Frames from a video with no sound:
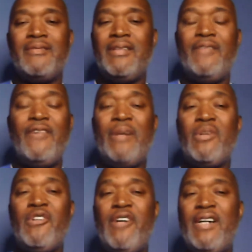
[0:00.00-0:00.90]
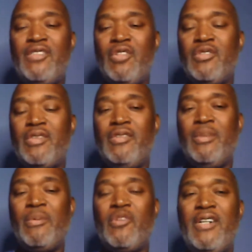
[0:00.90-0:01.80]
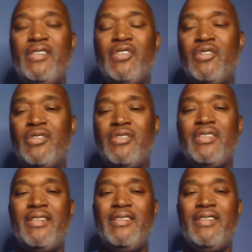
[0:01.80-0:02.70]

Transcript: if I'm gonna crack jokes on you, I'm gonna crack jokes on something